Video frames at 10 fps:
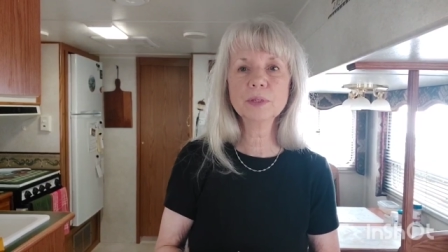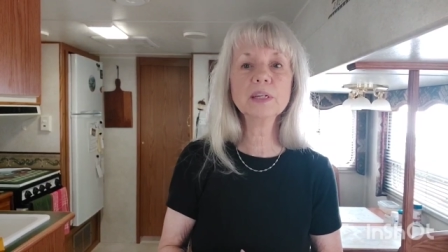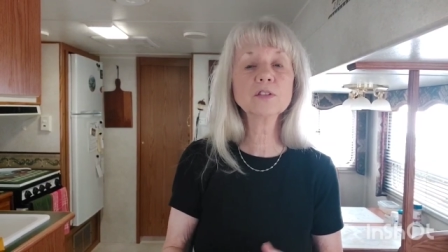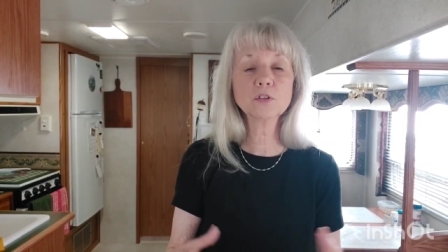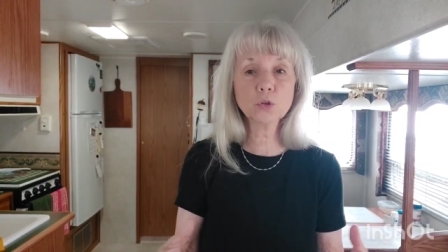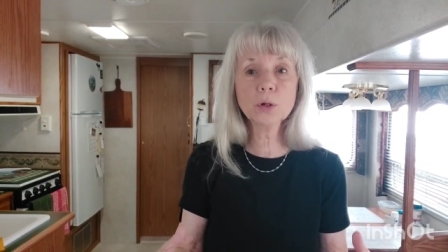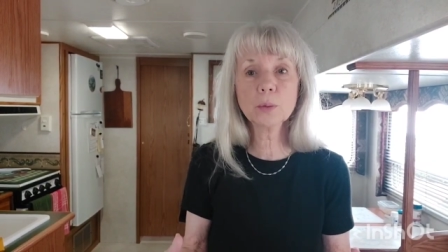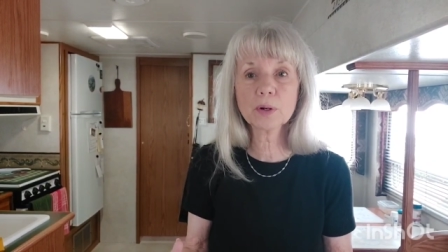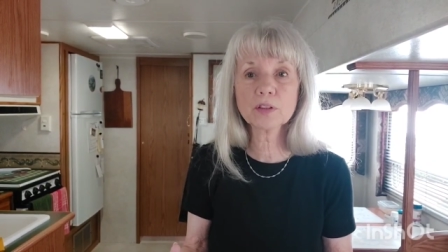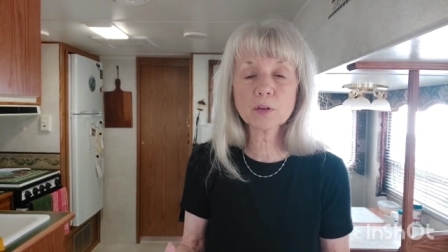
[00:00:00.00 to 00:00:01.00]
it's doing
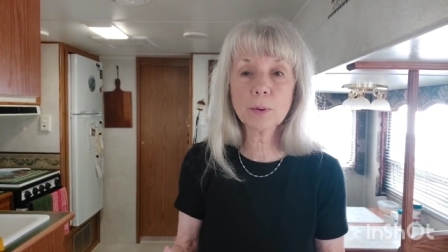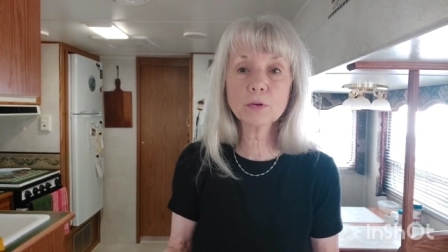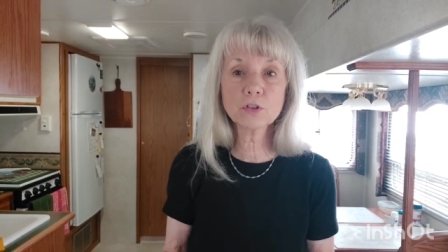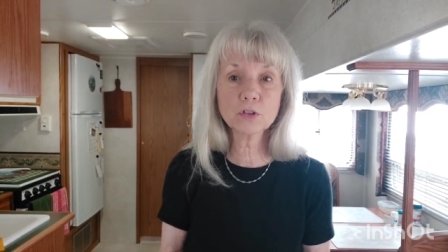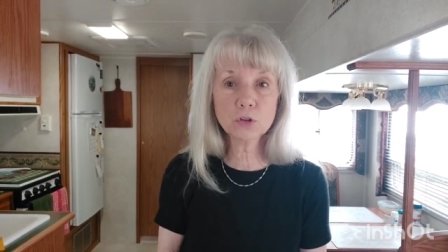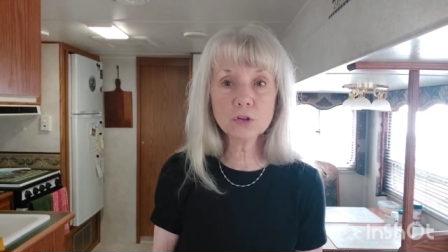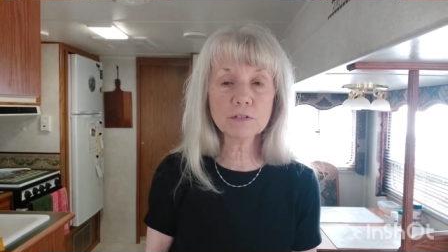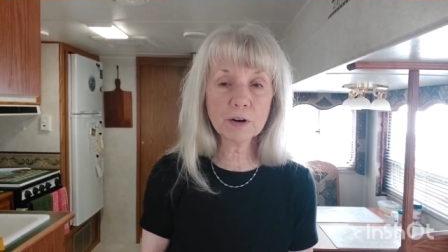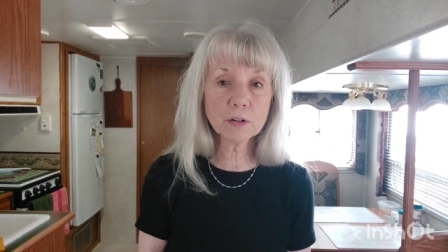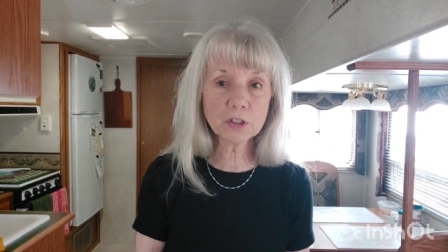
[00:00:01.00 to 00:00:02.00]
what it's supposed to do to
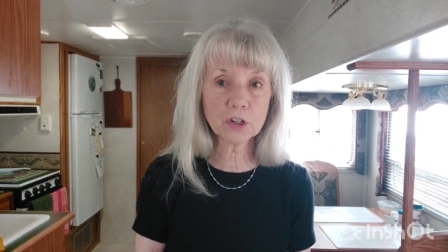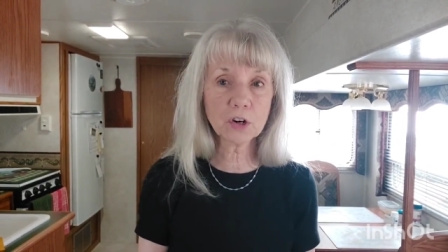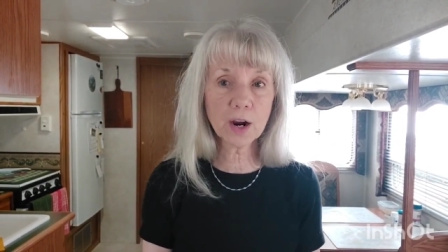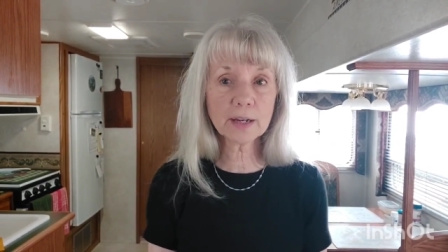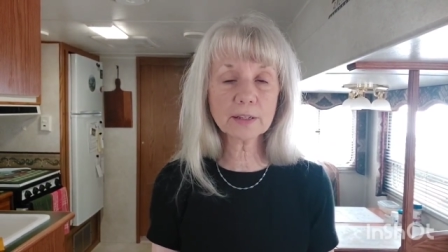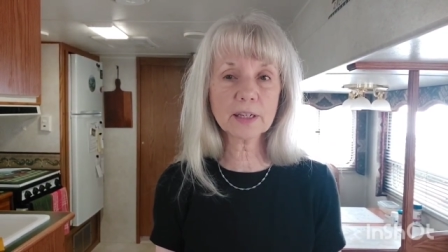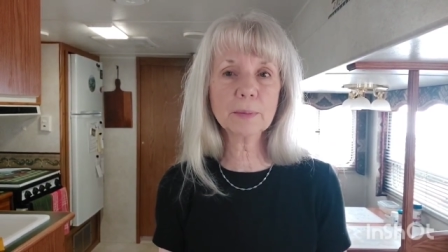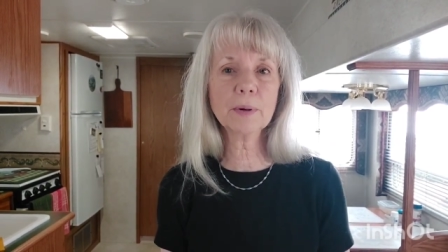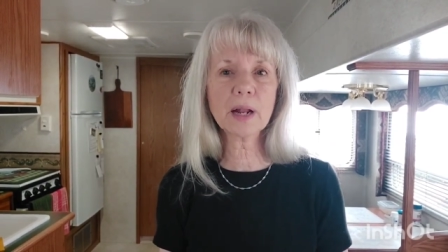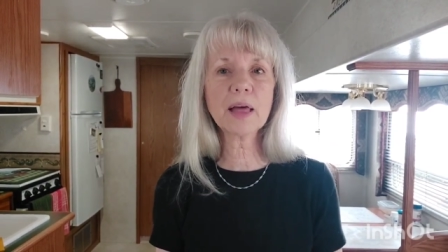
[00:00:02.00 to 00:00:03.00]
function correctly.
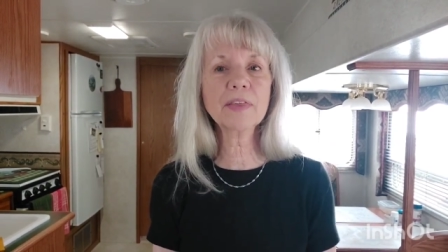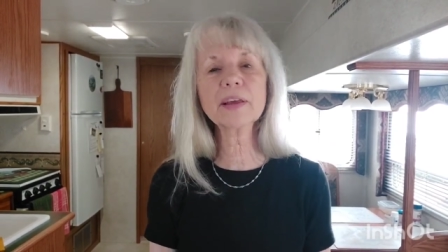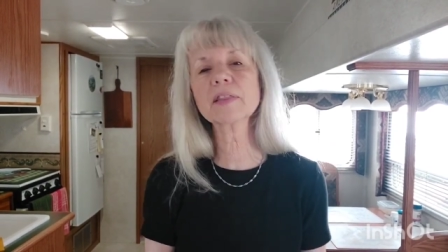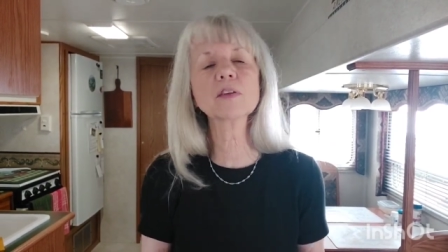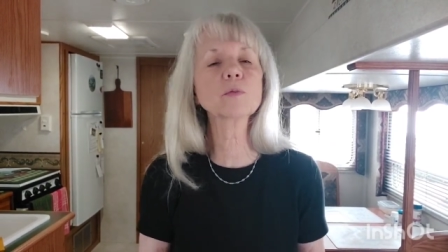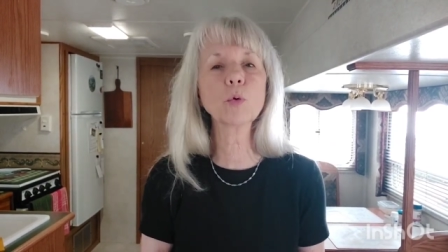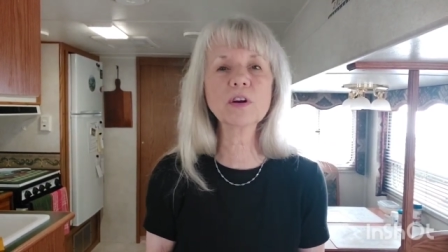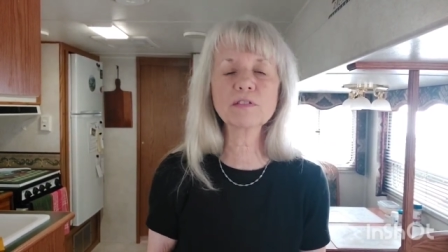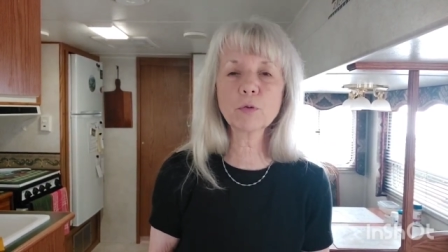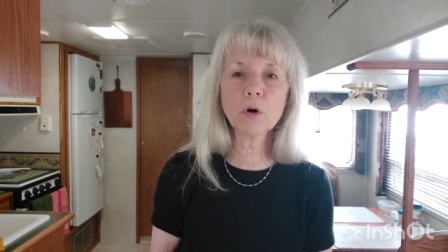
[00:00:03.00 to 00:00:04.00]
But I think at this
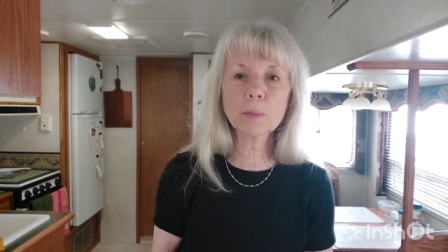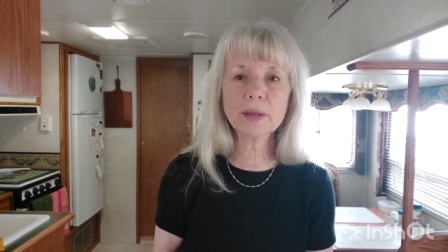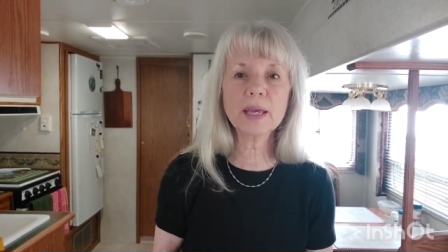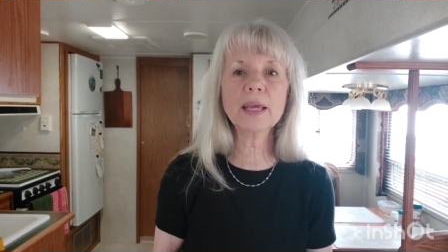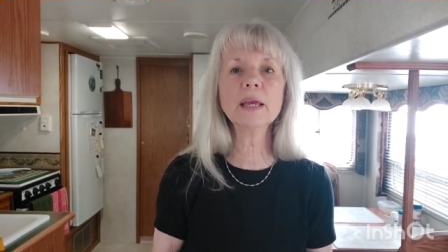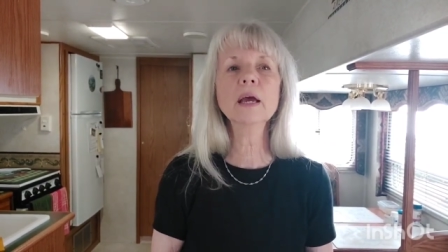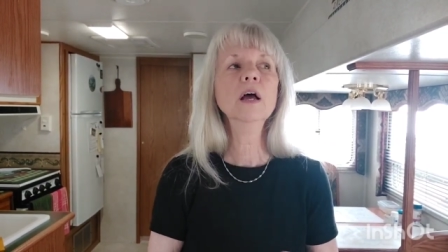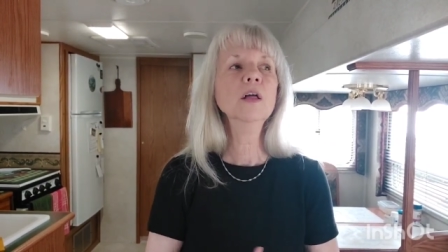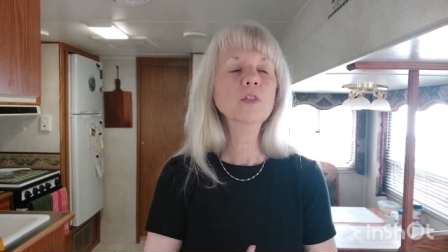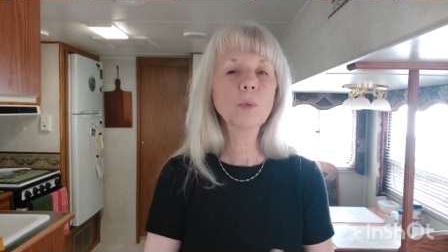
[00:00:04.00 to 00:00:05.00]
point, for me,
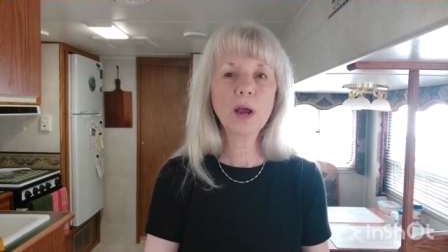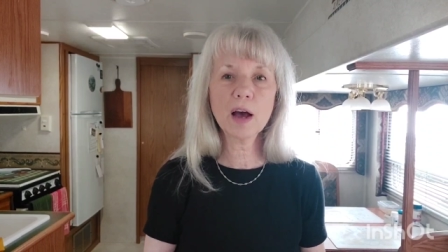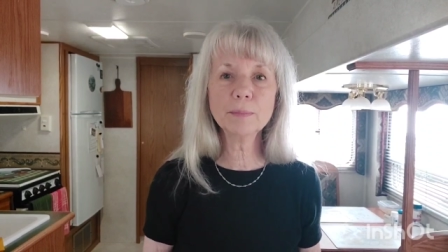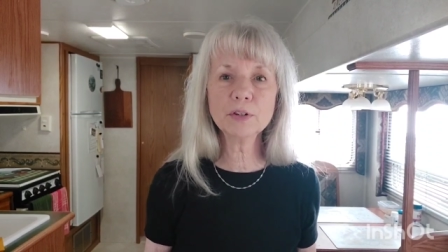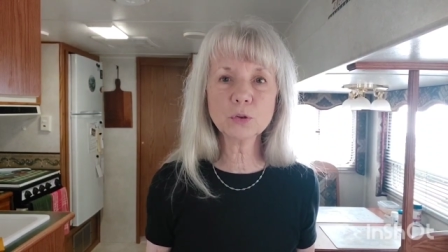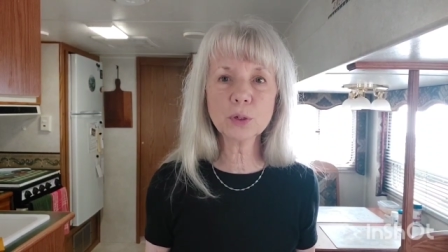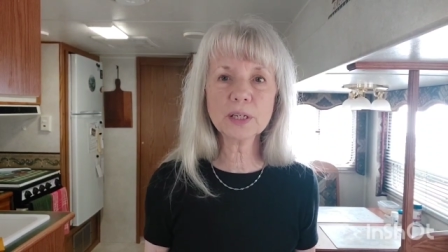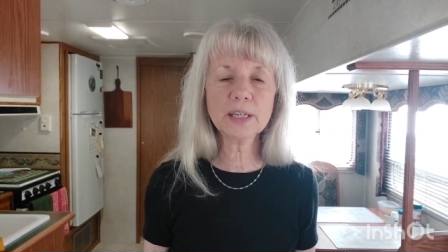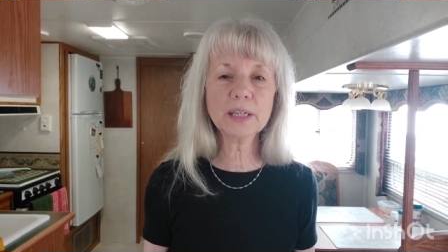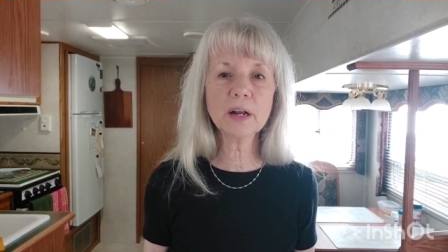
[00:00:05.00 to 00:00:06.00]
the way I've been doing
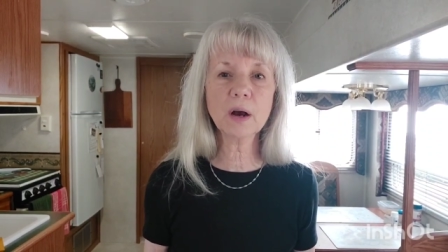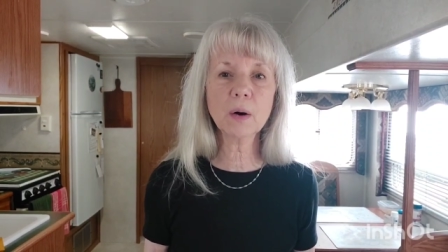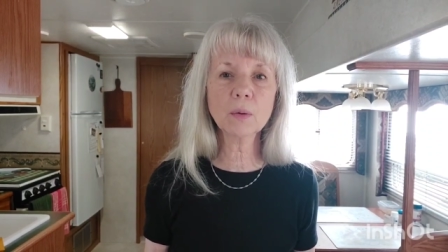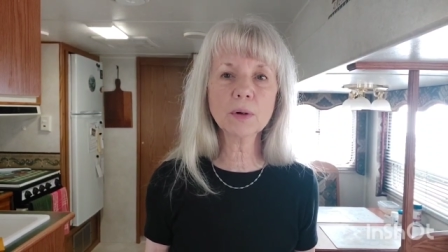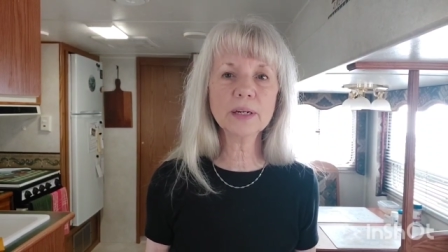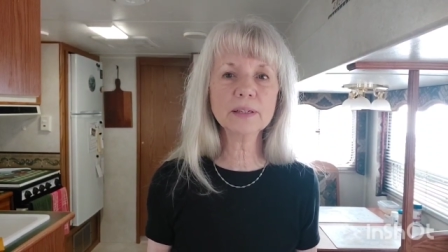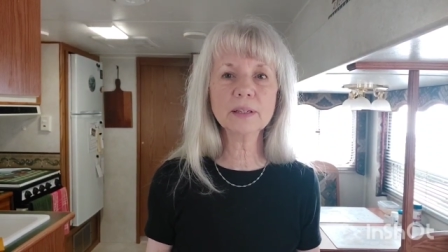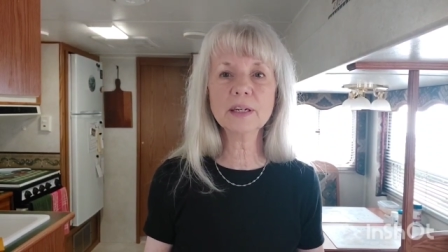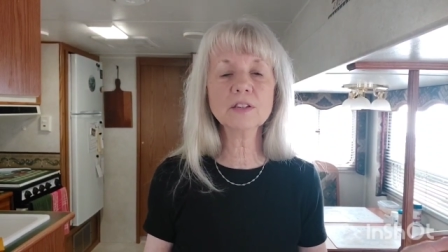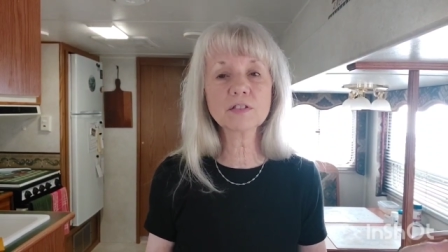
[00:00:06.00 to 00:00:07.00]
keto, it,
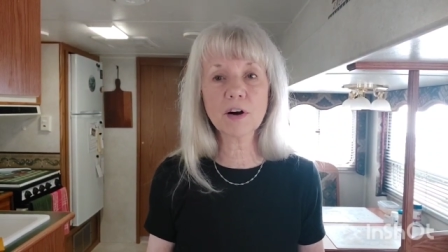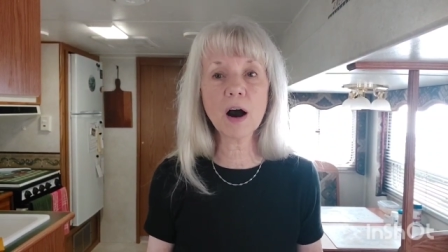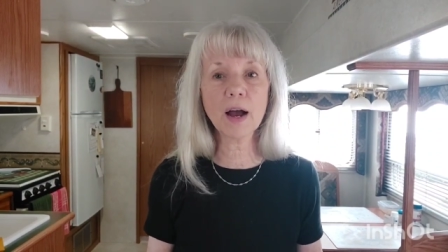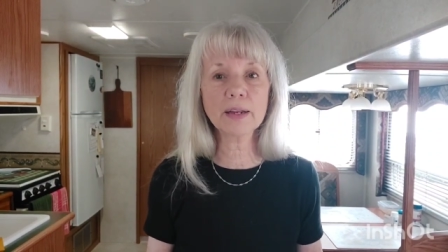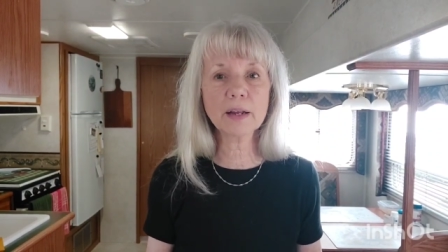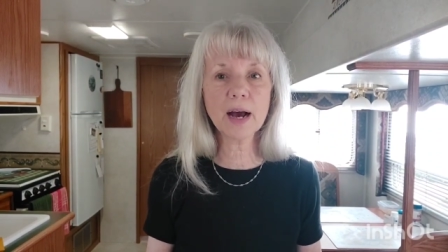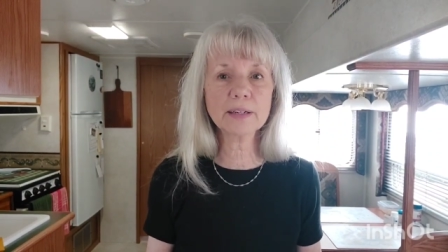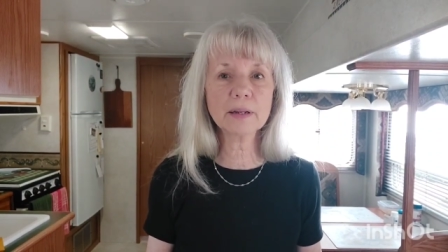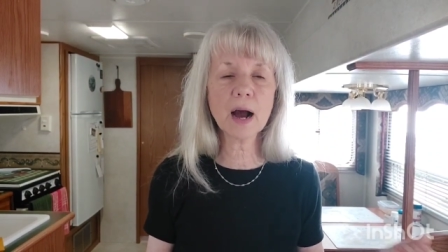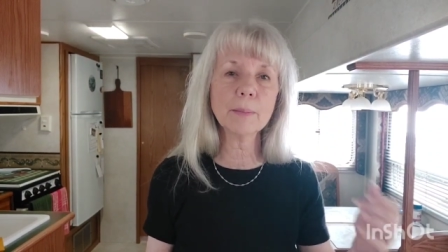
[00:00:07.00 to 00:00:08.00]
it's fine.
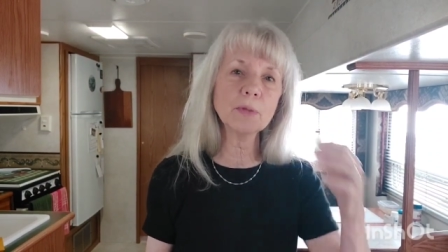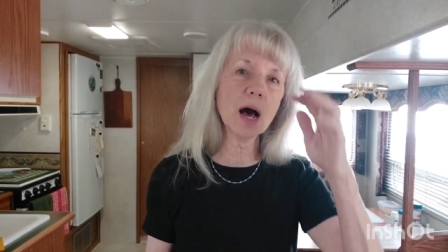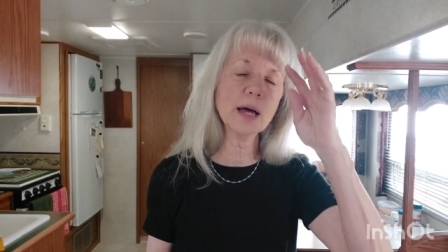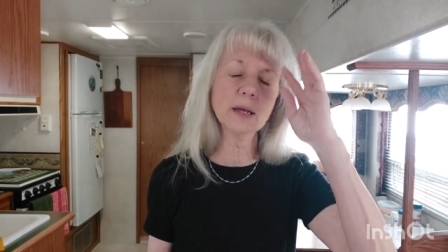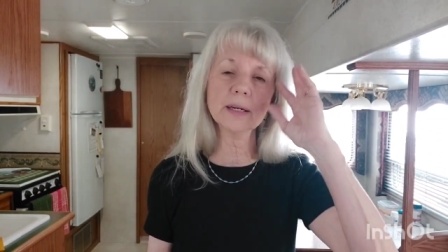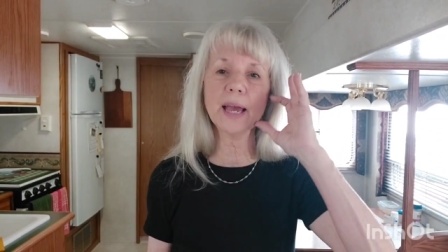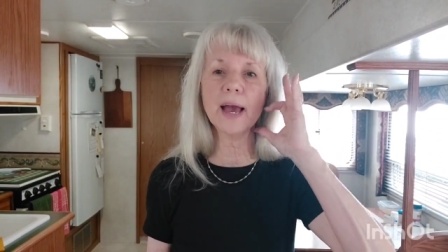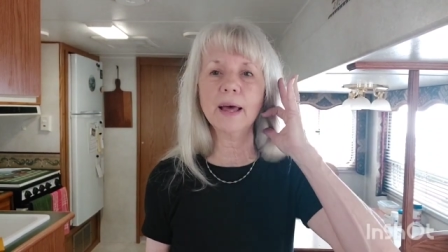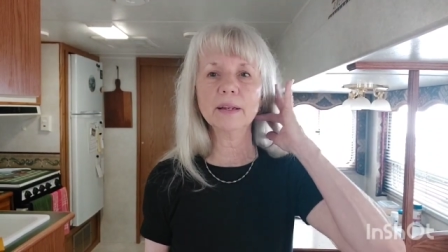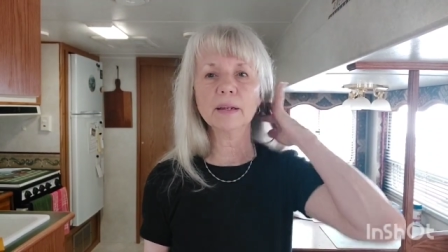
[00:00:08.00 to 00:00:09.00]
I, I'm not
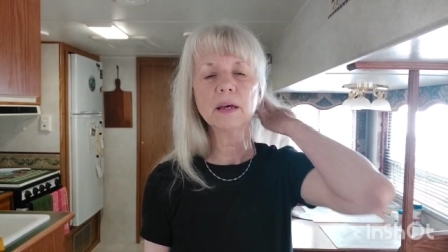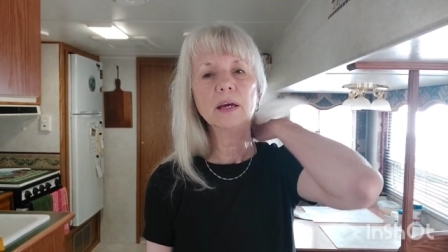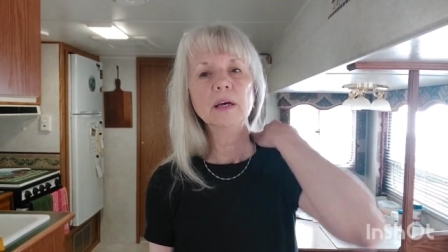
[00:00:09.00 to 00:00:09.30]
again